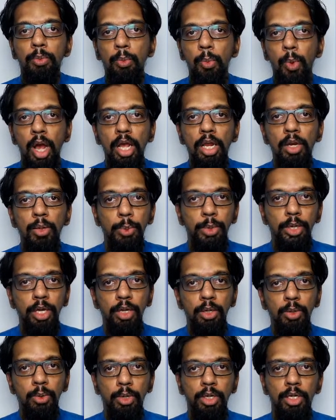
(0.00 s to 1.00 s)
while we
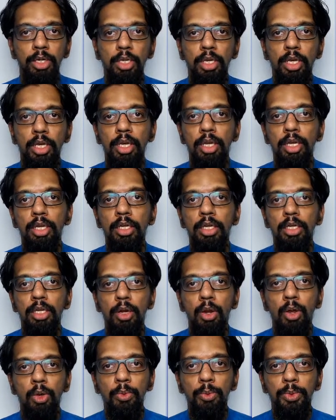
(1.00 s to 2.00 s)
are going
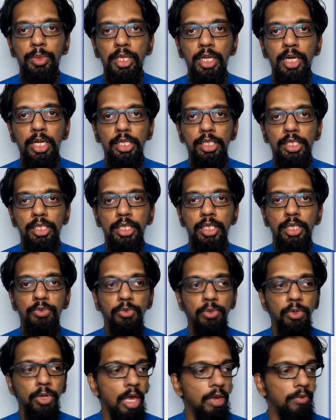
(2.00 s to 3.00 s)
along with the lesson,
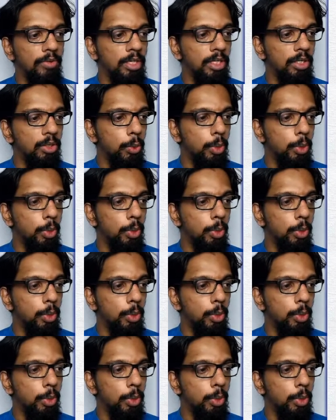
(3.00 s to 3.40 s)
if you have any